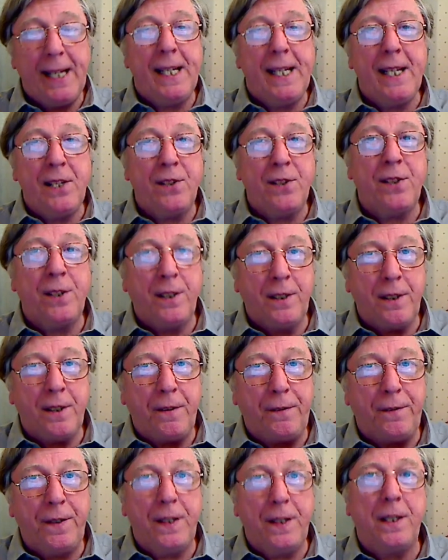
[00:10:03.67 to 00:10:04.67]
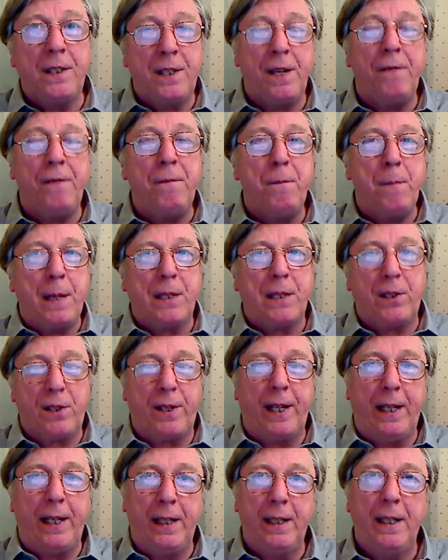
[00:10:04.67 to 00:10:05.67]
he is the definitive
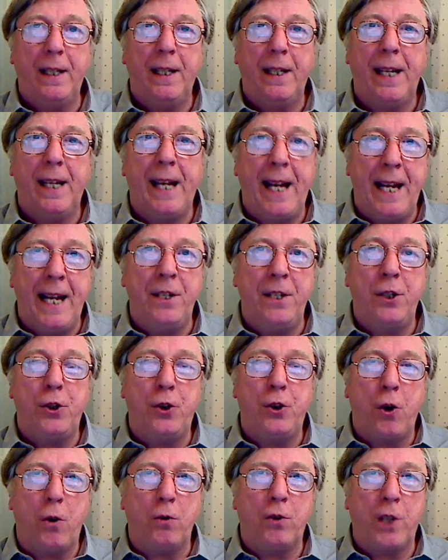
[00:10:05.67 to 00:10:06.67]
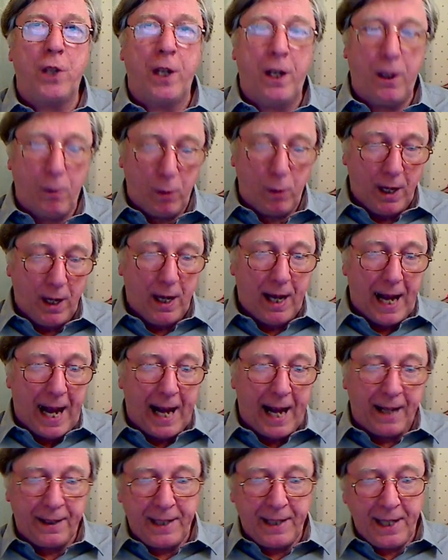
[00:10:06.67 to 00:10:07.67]
master in Doctor Who,
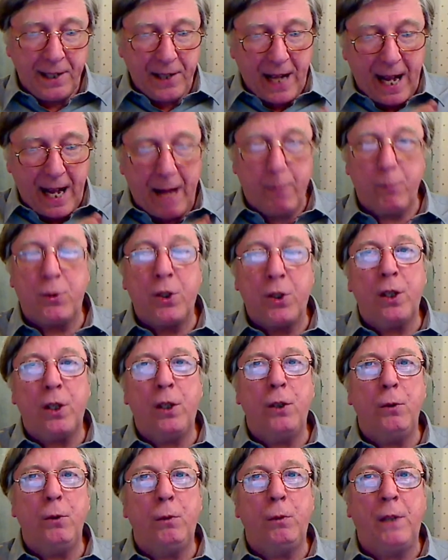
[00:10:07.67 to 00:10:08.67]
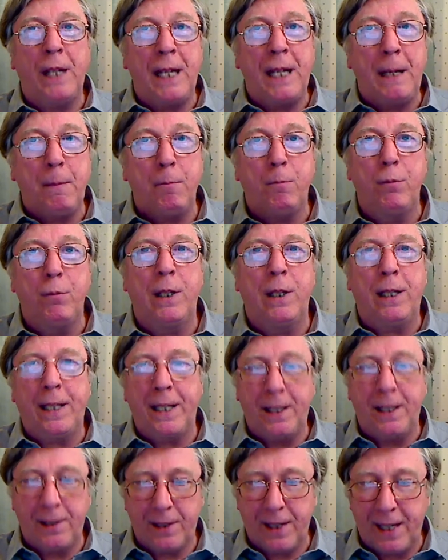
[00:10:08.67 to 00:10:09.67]
and he's absolutely
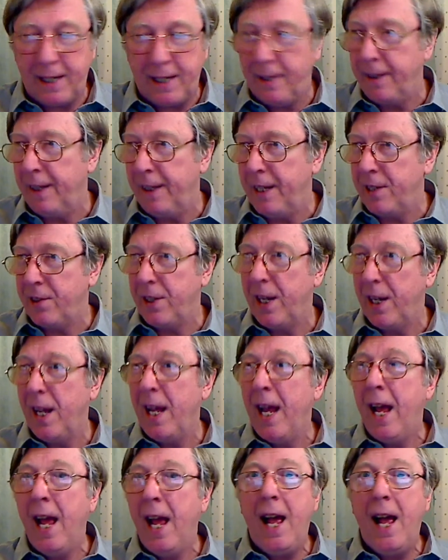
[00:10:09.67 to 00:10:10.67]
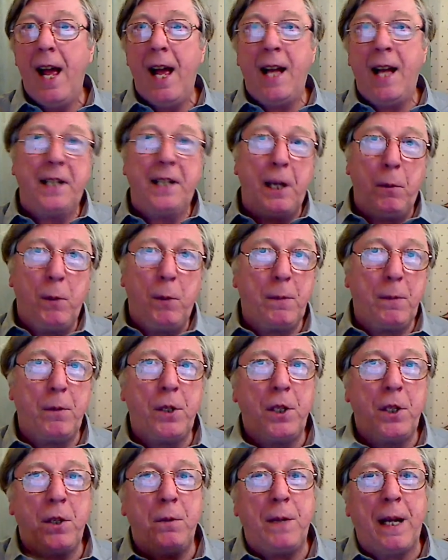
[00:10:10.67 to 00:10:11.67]
brilliant in this. And what I'm
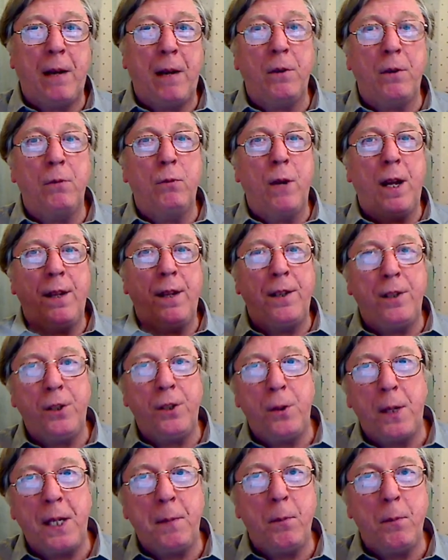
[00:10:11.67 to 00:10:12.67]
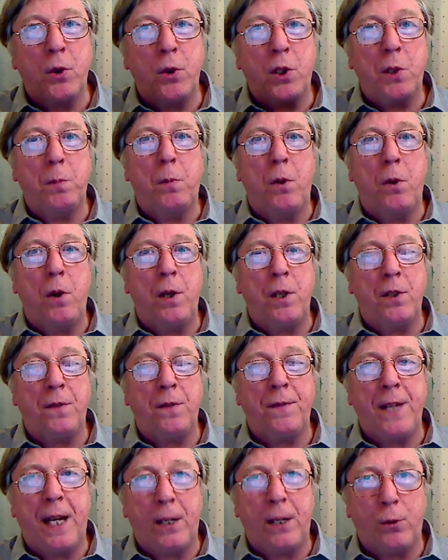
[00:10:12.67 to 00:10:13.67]
going to do now, rather than do any more spoilers
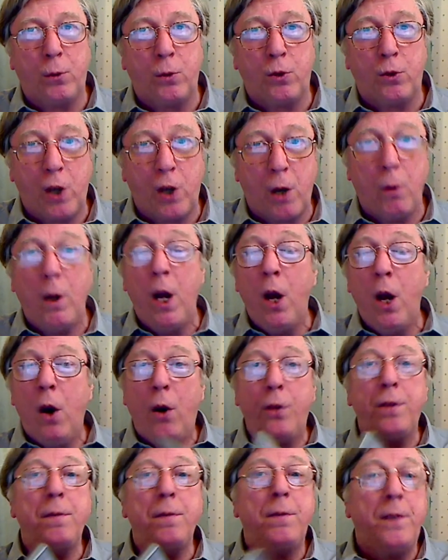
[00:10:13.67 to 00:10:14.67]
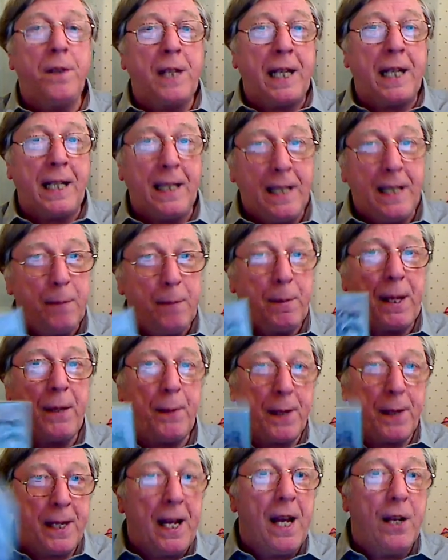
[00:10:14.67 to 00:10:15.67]
of the actual show, other than by
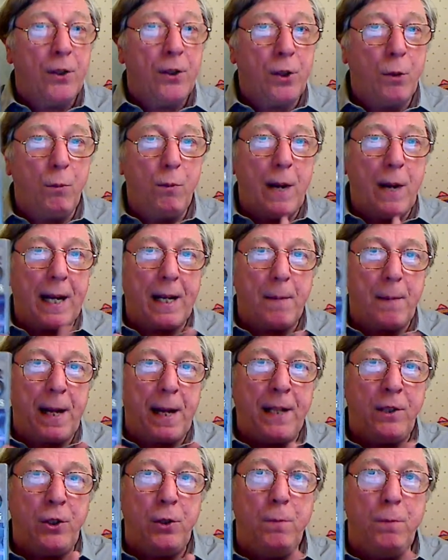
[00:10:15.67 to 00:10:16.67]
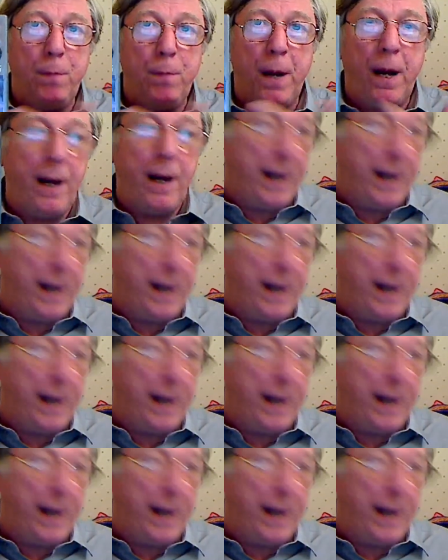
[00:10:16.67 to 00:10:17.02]
the way, to recommend you